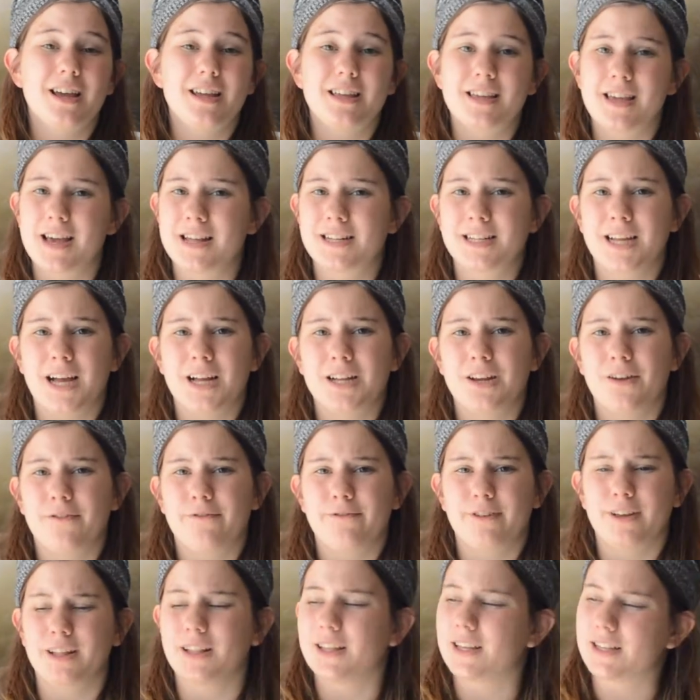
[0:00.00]
get down your
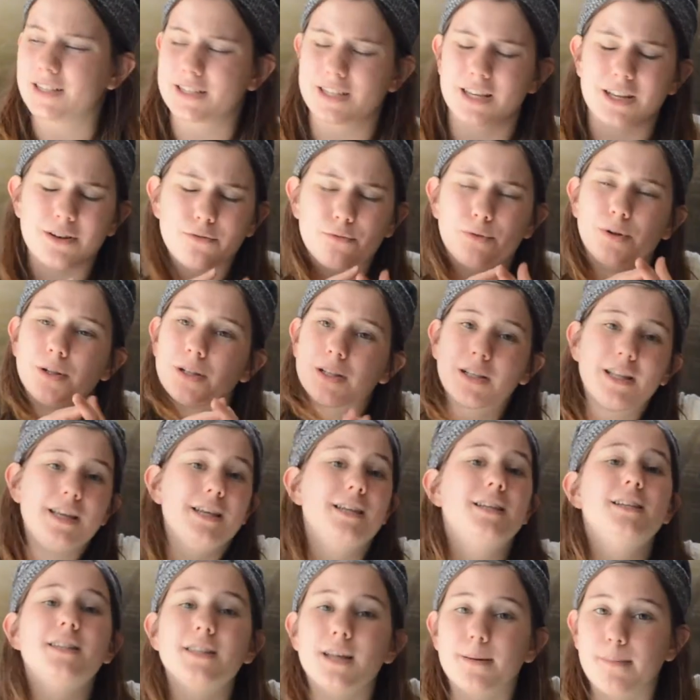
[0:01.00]
feelings and
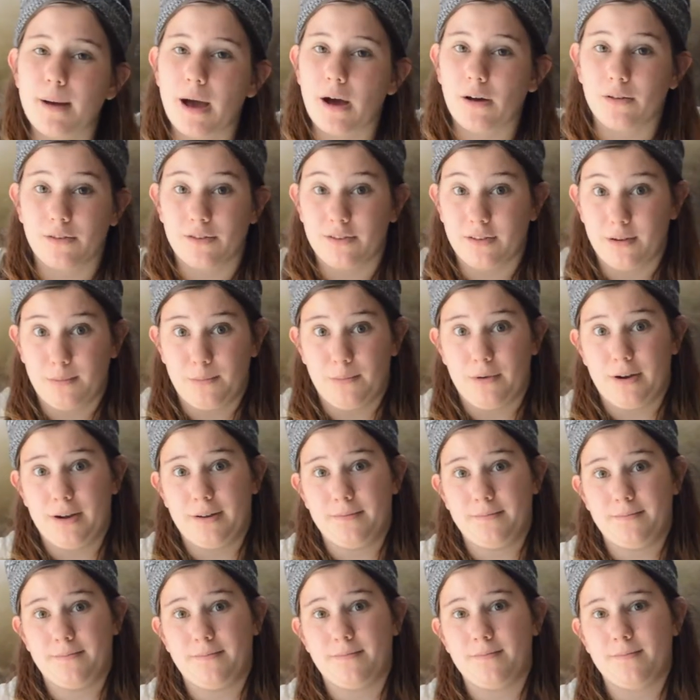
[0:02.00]
release them out somewhere.
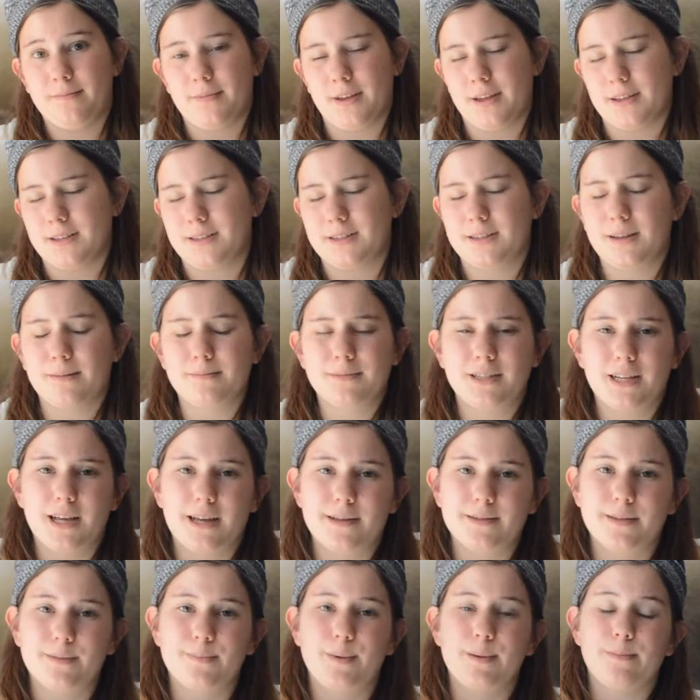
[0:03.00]
Because
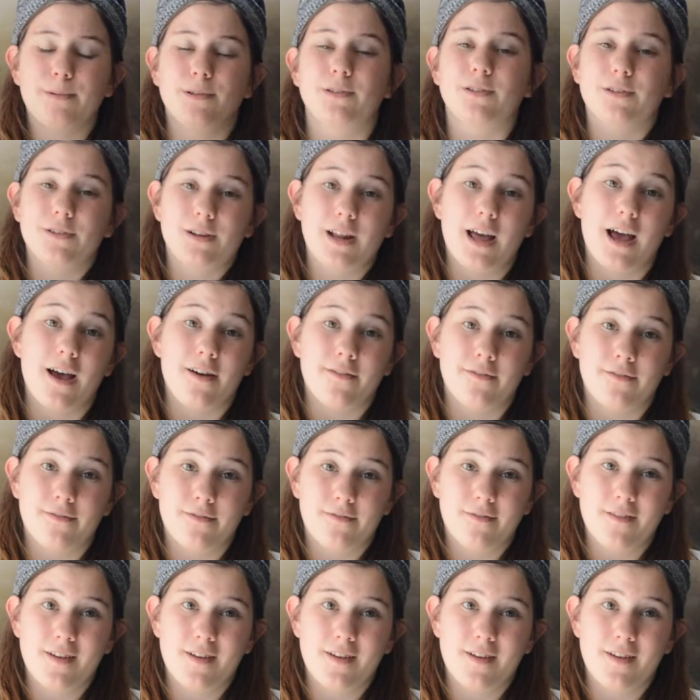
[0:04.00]
sometimes people don't have